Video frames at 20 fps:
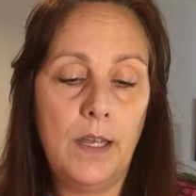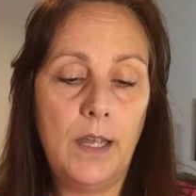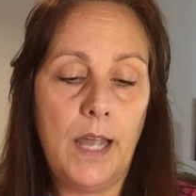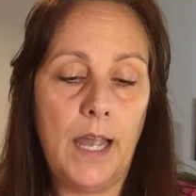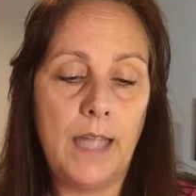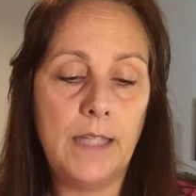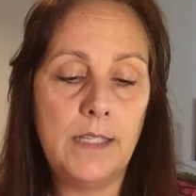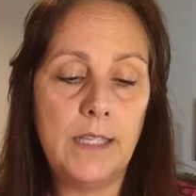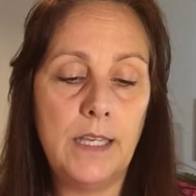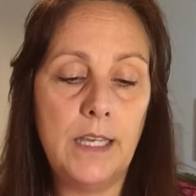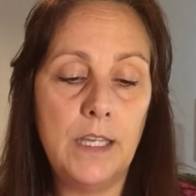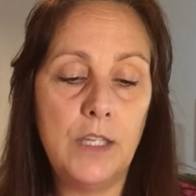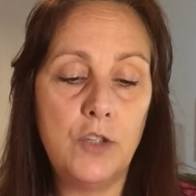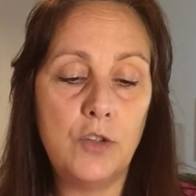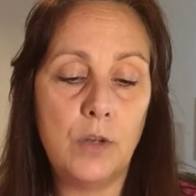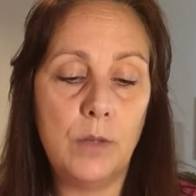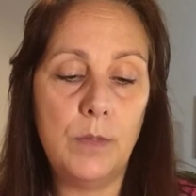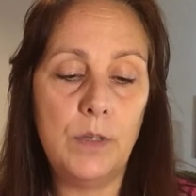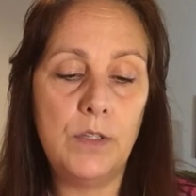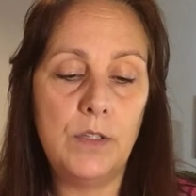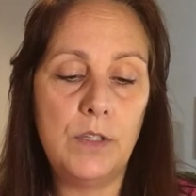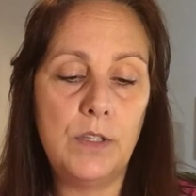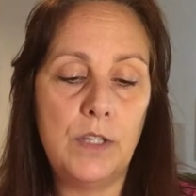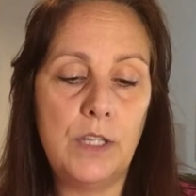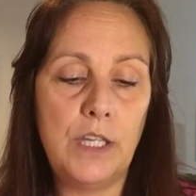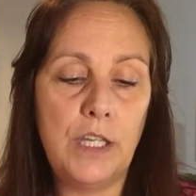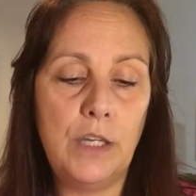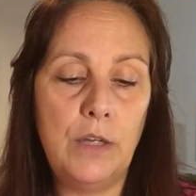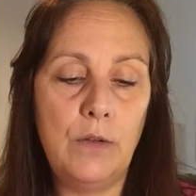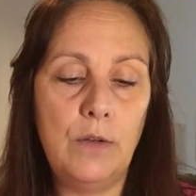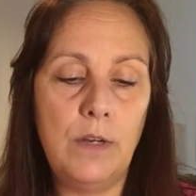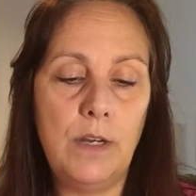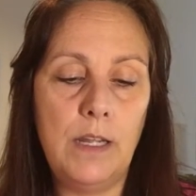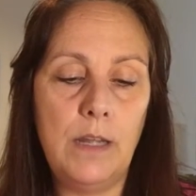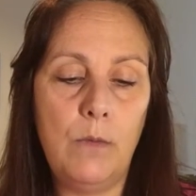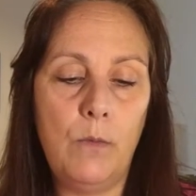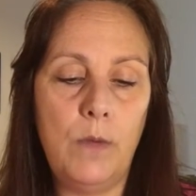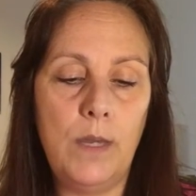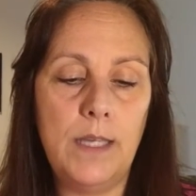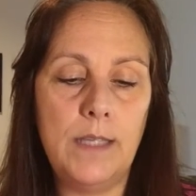and to contribute to the unity
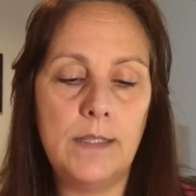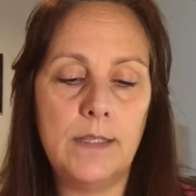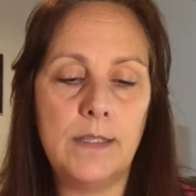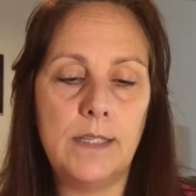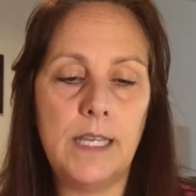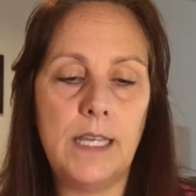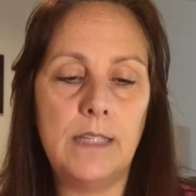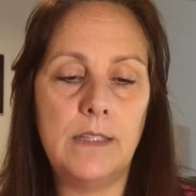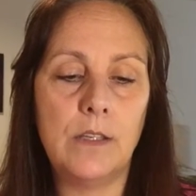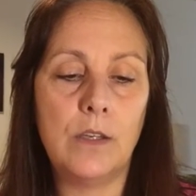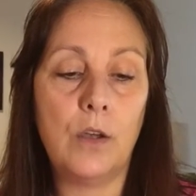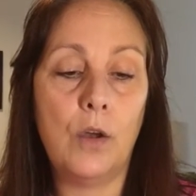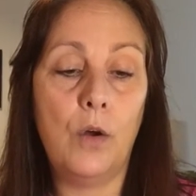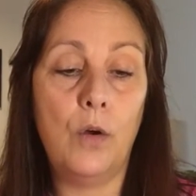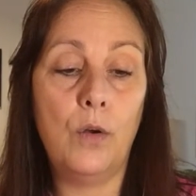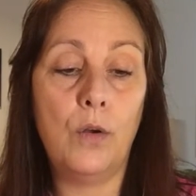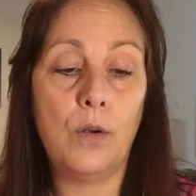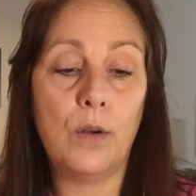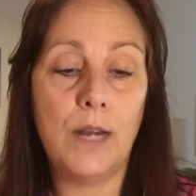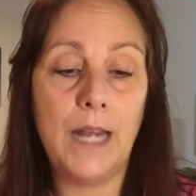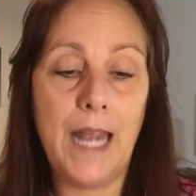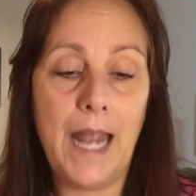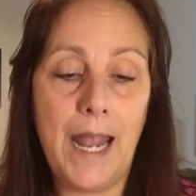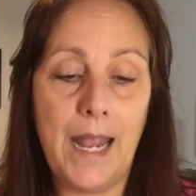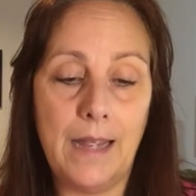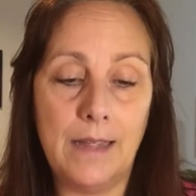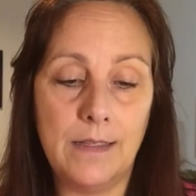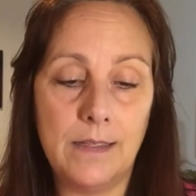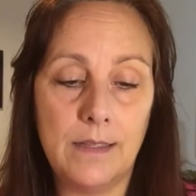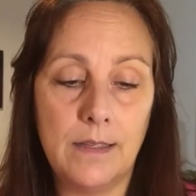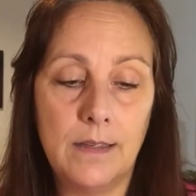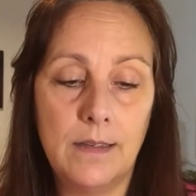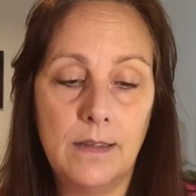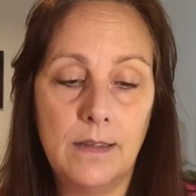we seek to co-create